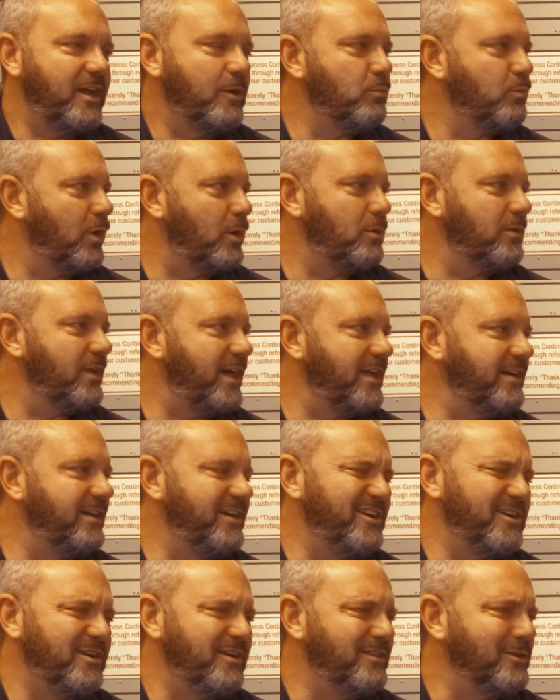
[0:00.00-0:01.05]
they roll out of
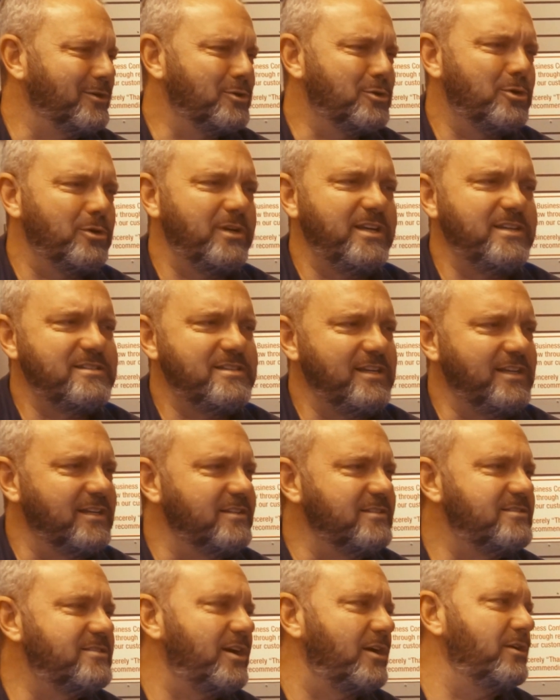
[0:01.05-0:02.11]
here and they're greasy
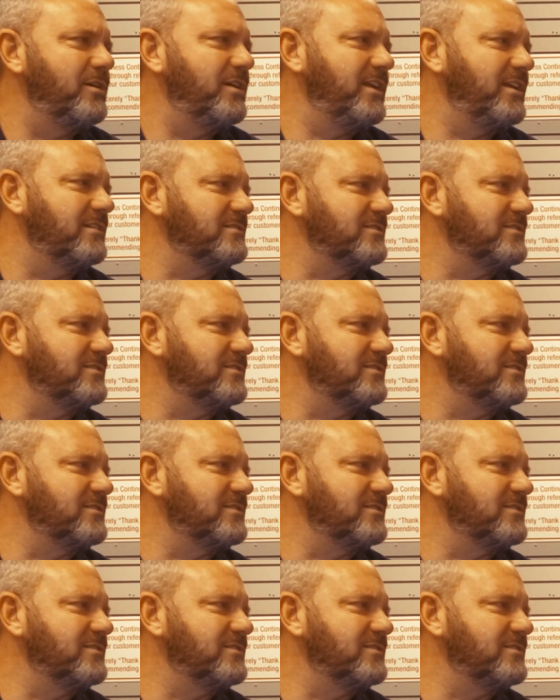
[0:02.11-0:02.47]
and dirty